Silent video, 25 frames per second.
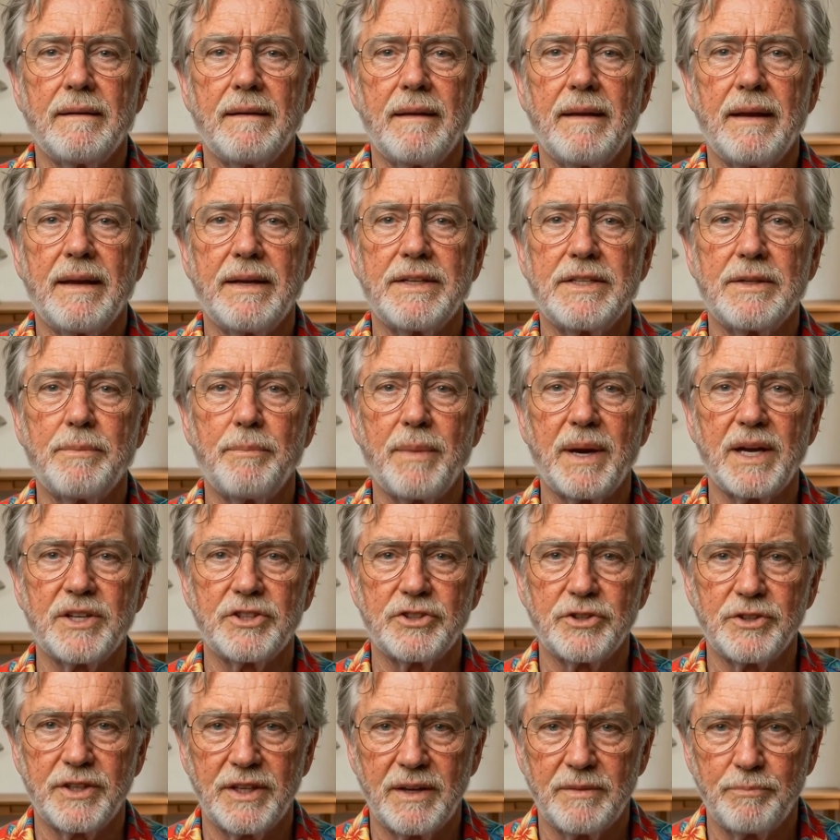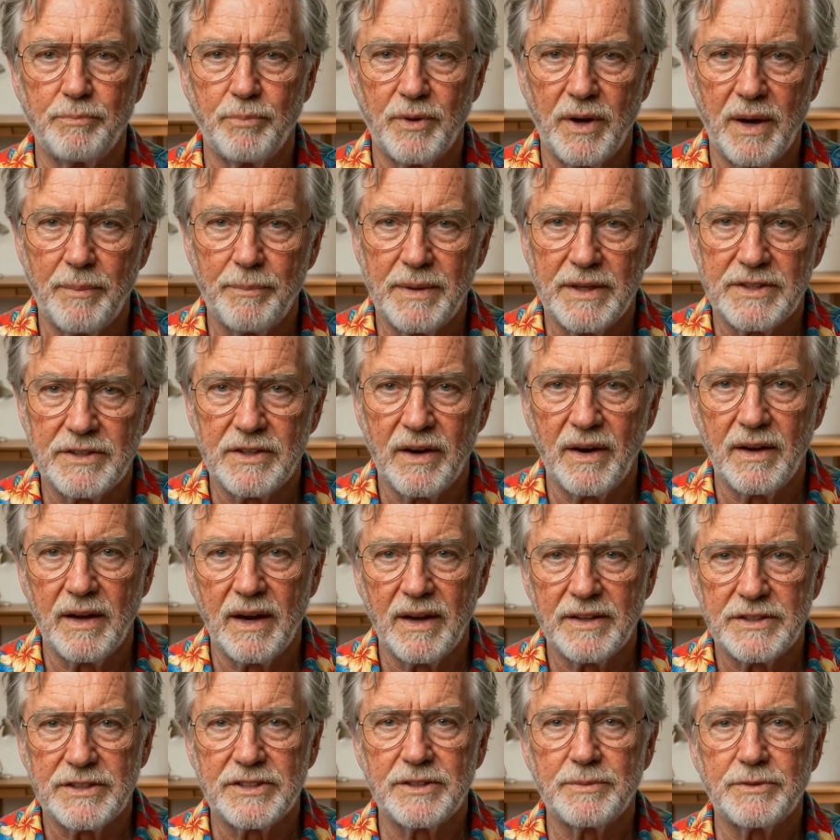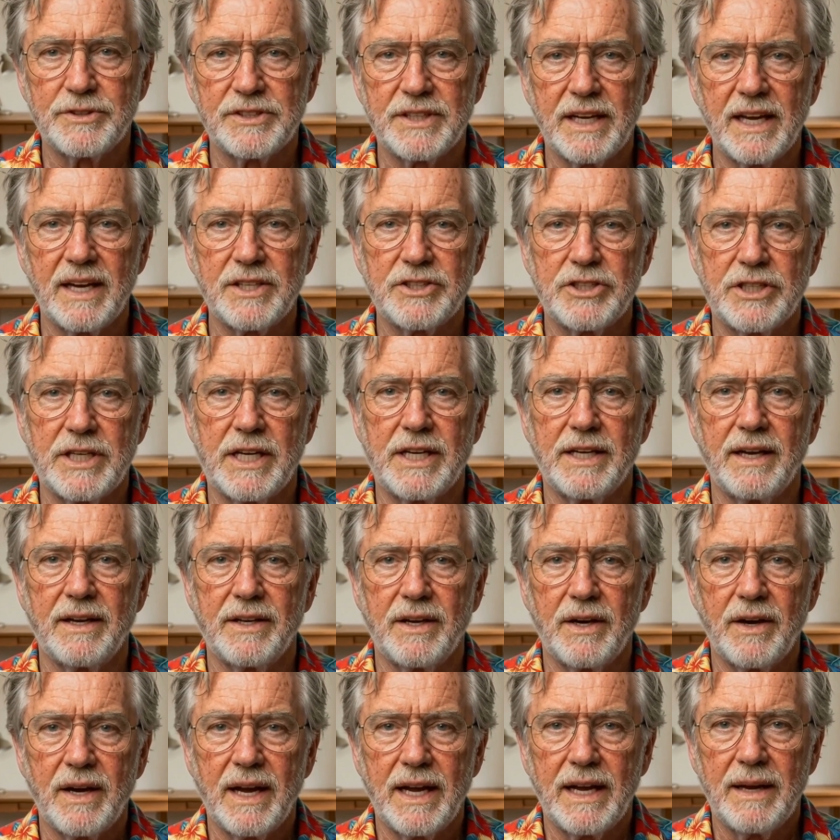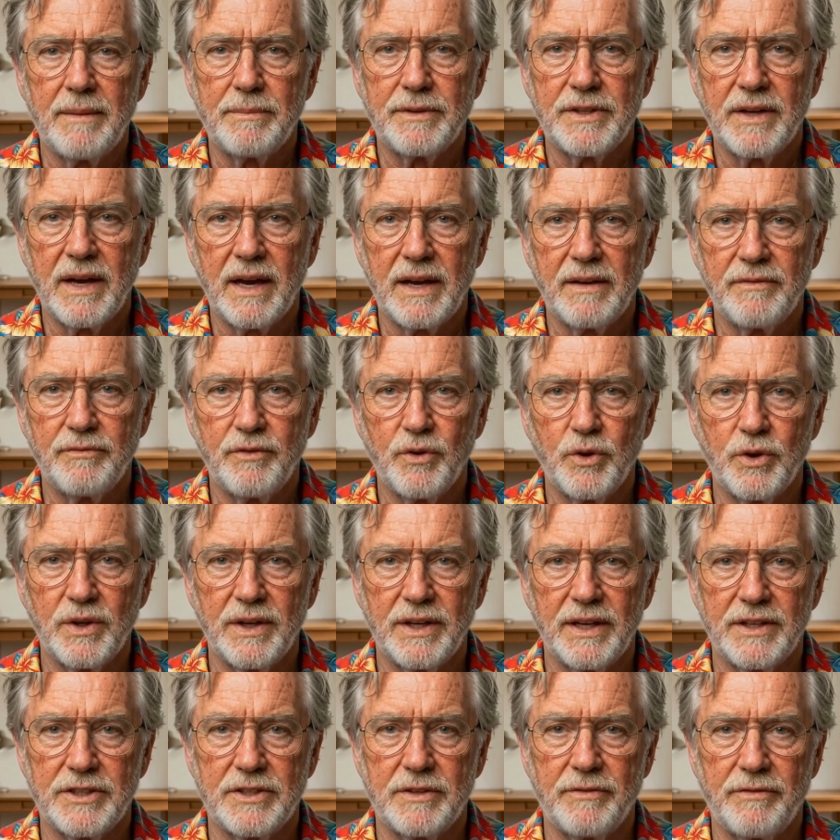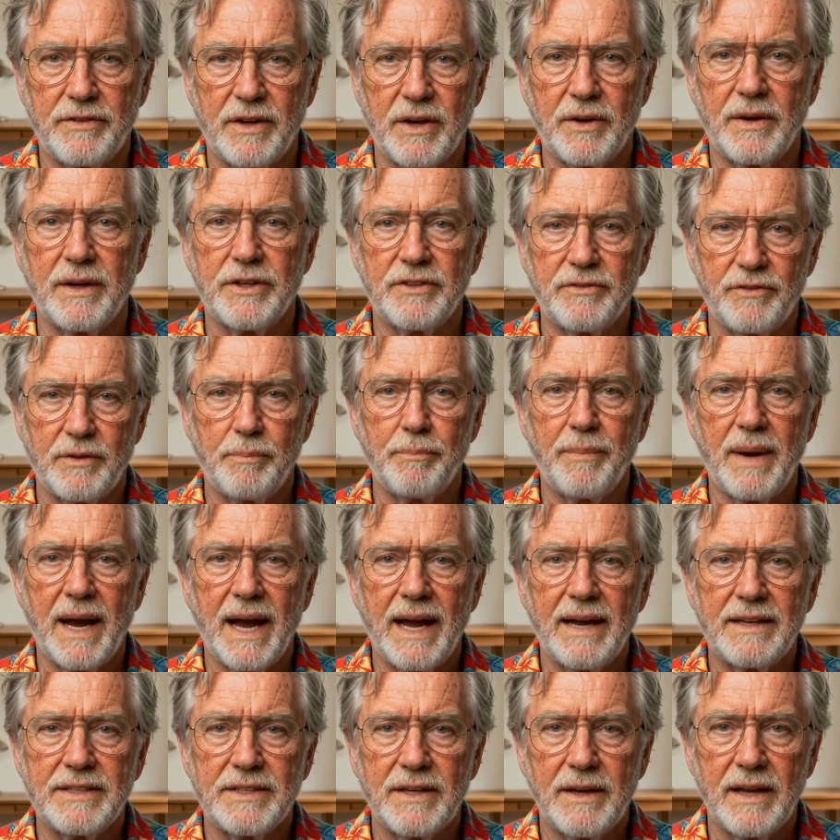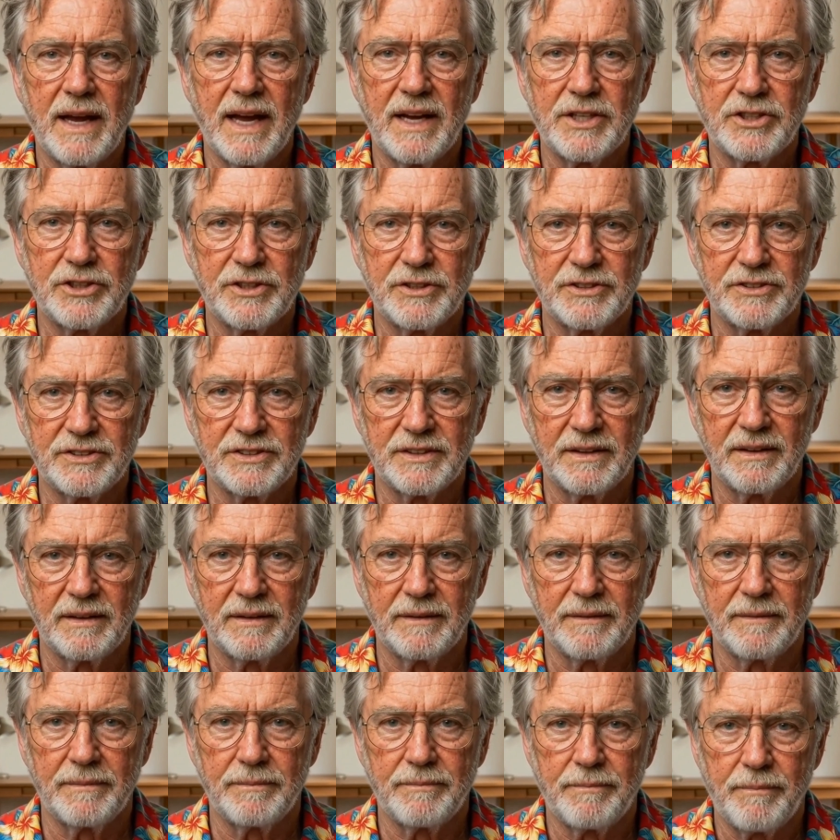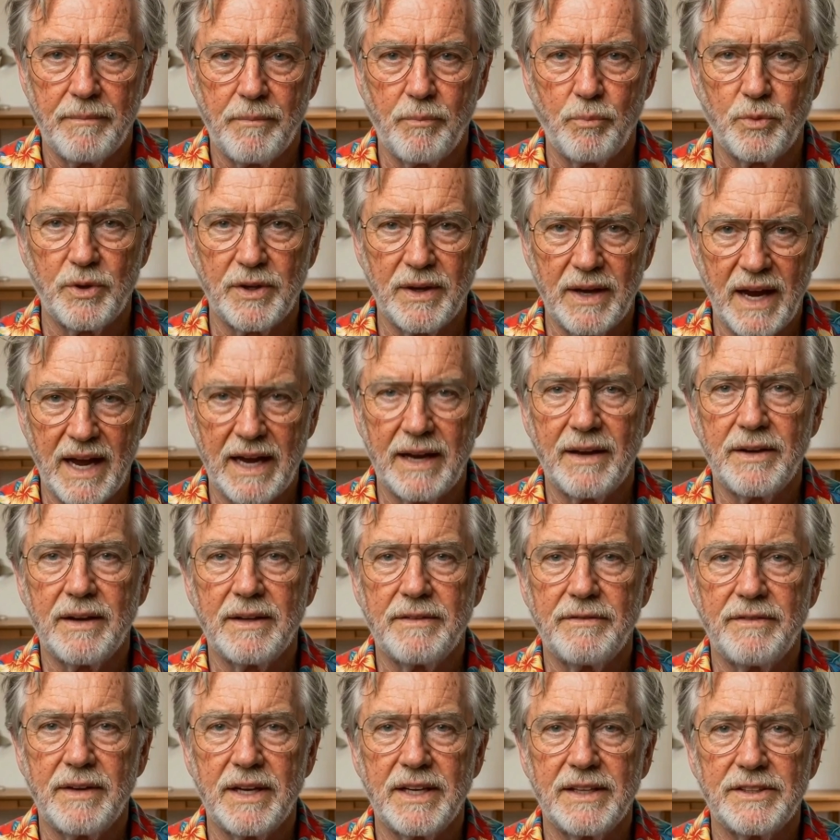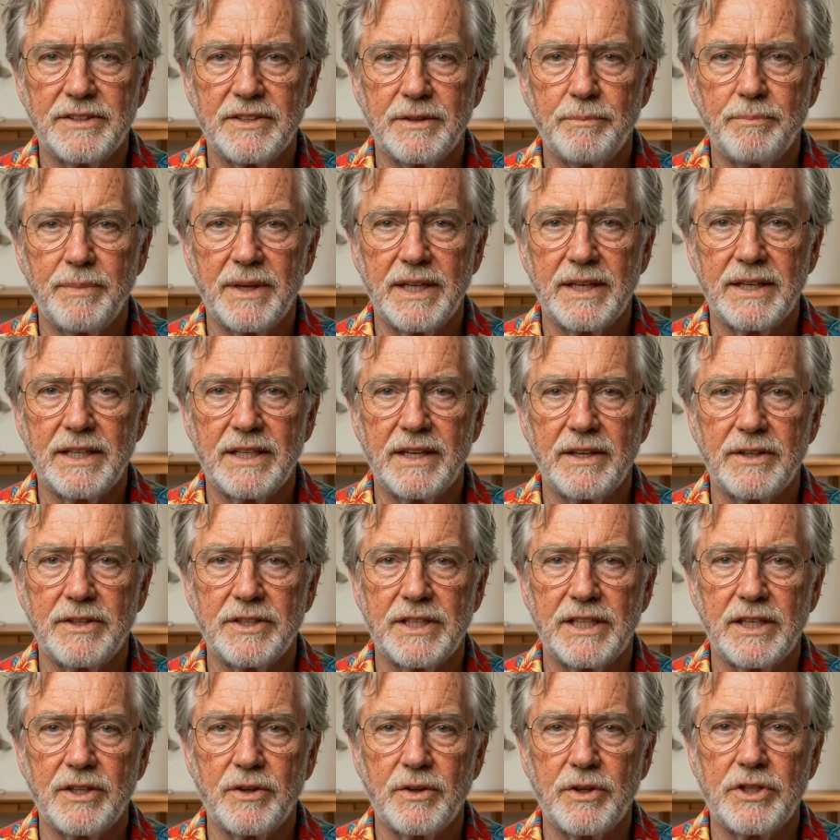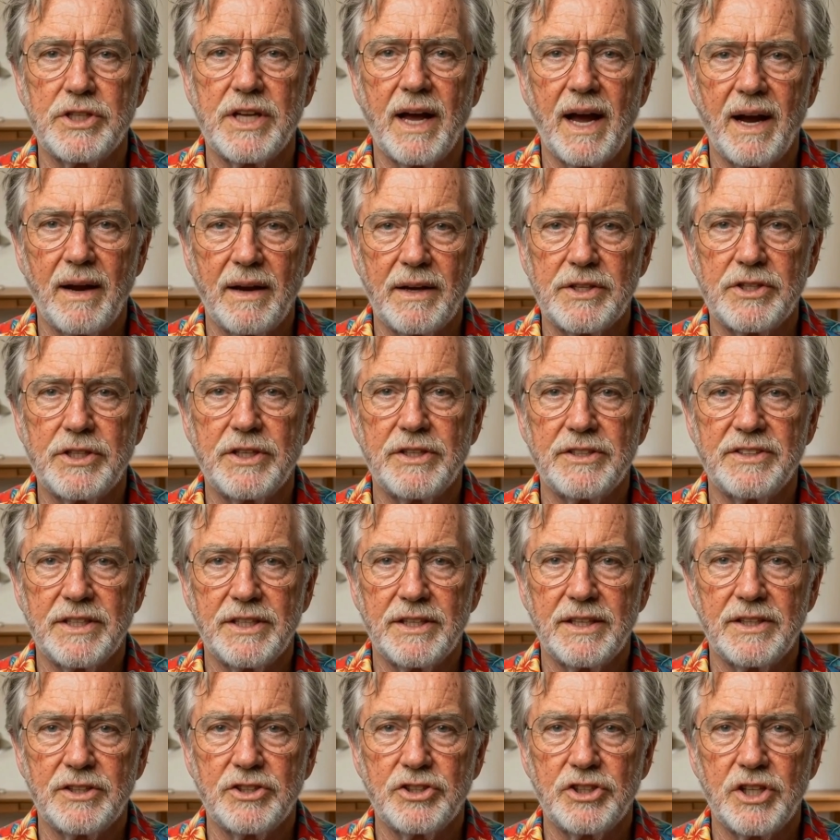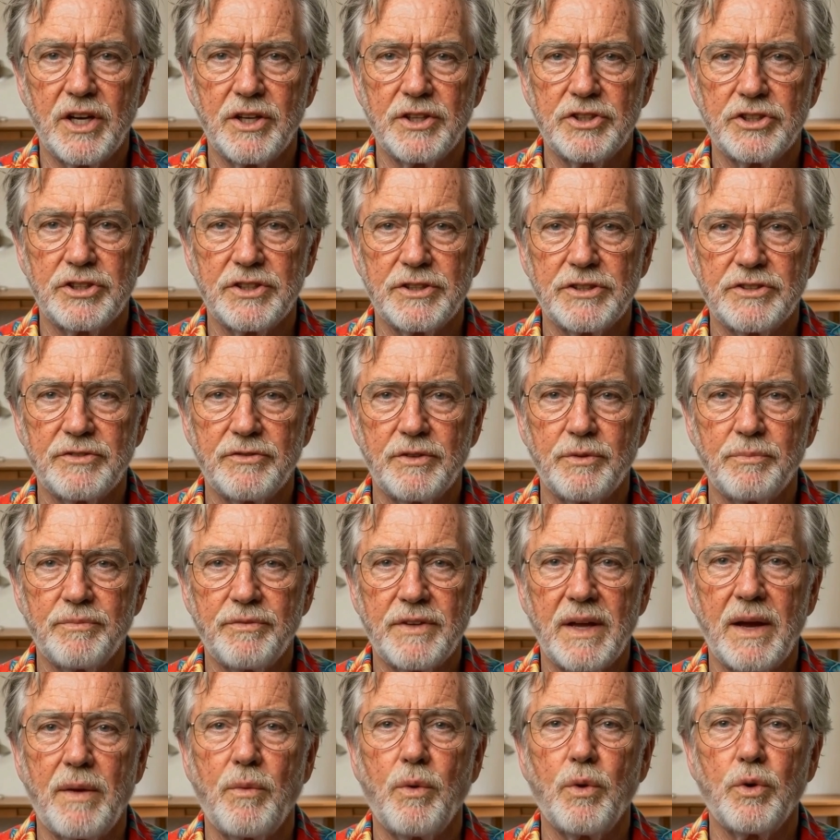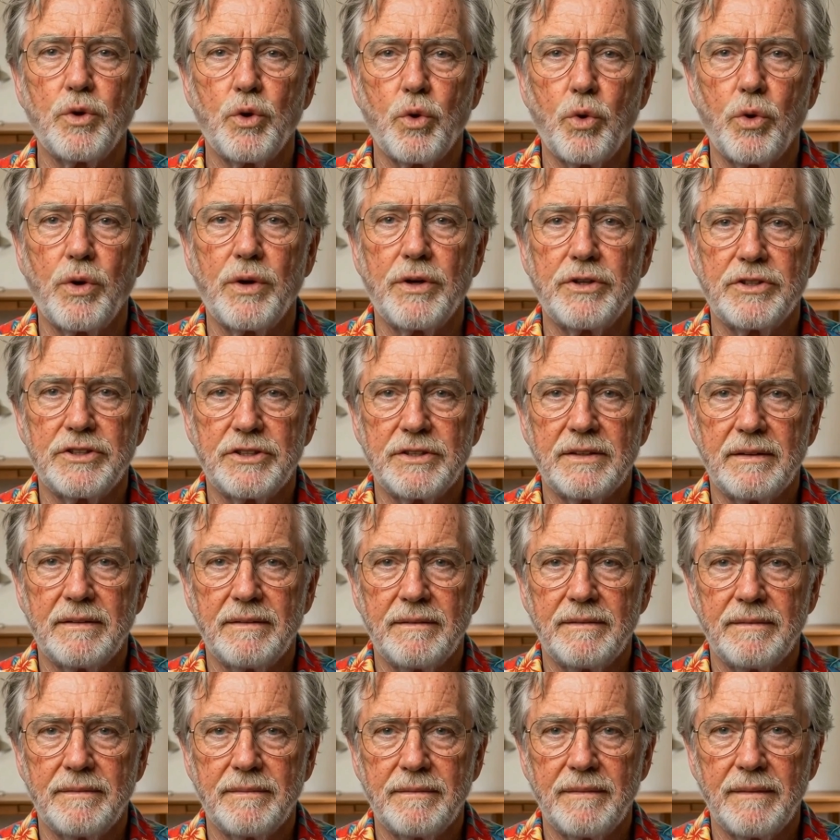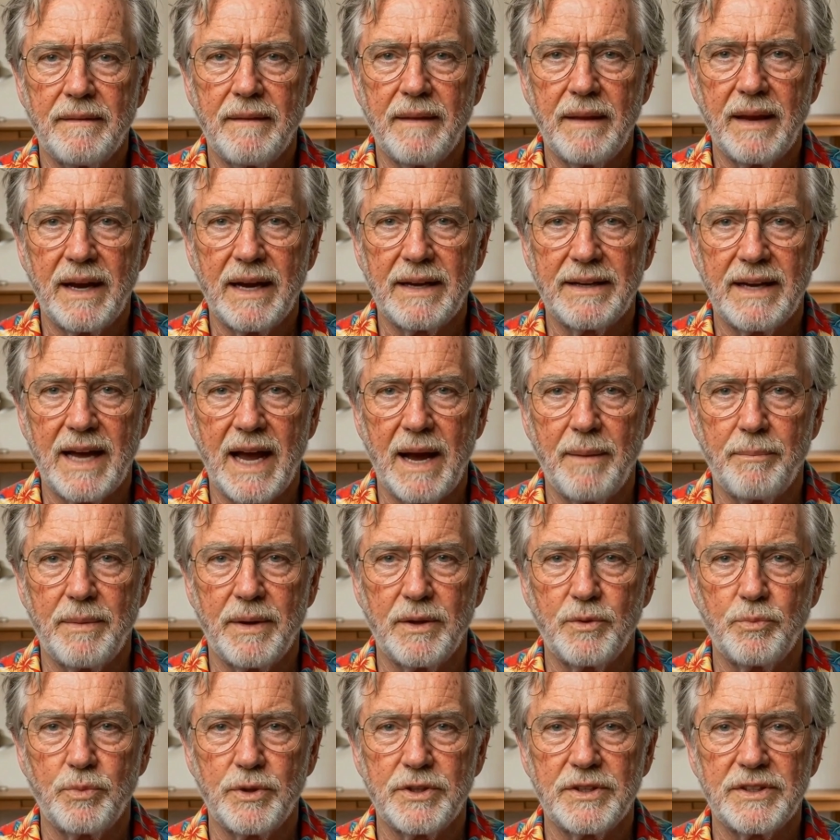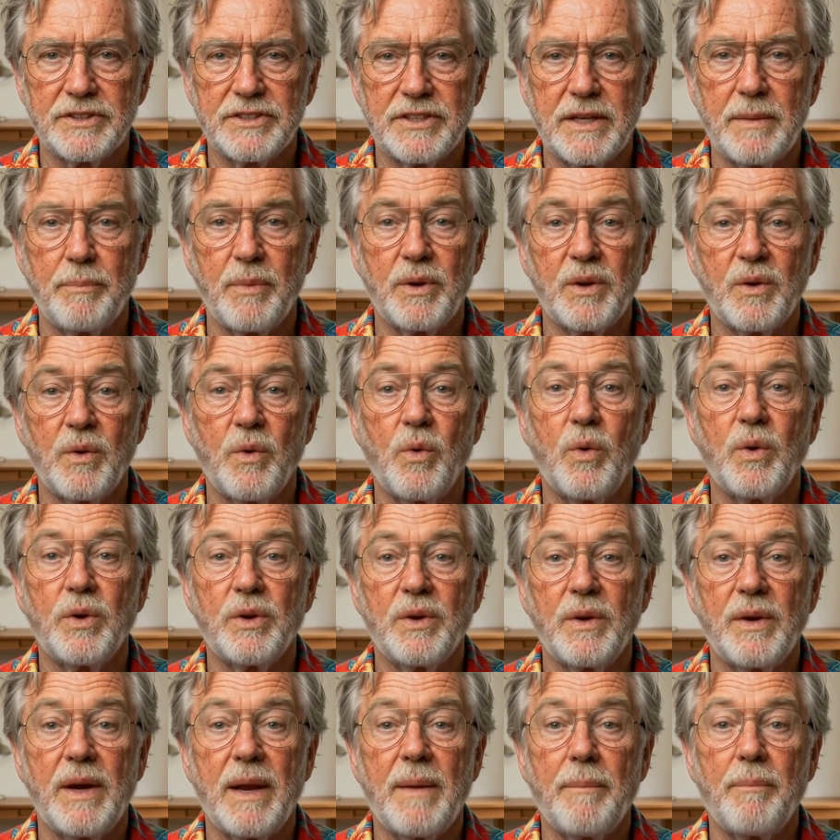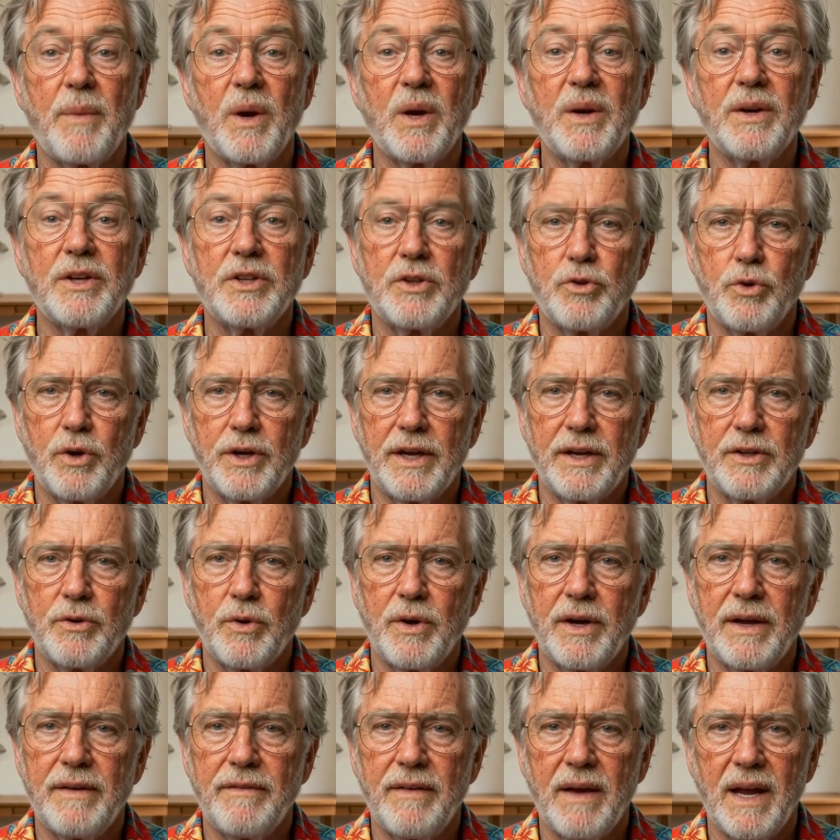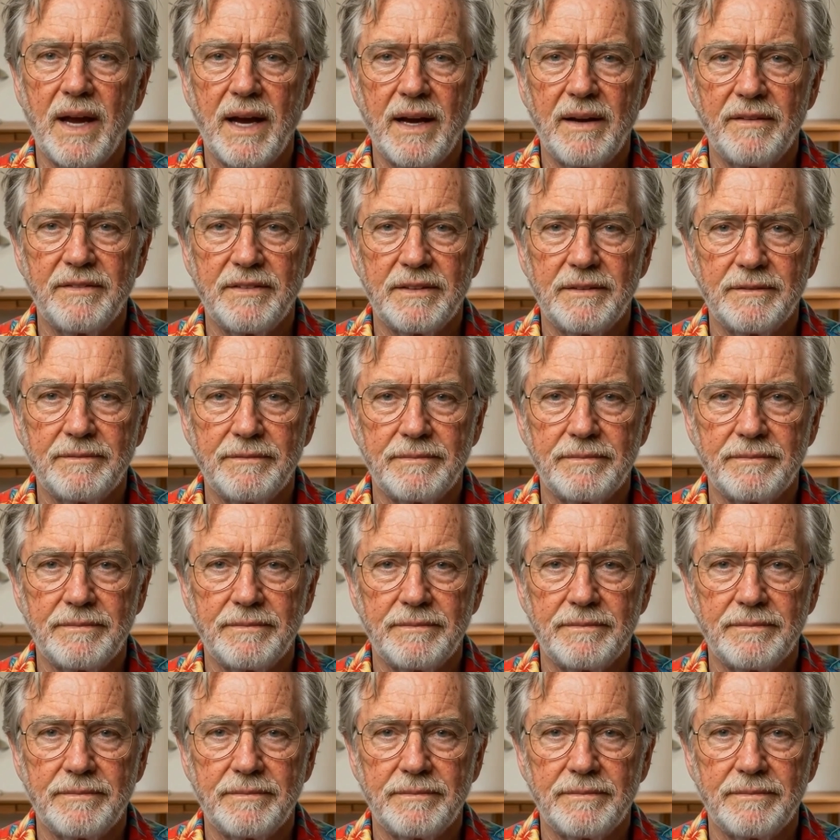especially if premised on unsubstantiated claims like foreign interference from past elections, would likely face immediate legal challenges and injunctions from federal courts, as happened with a similar order in March 2025.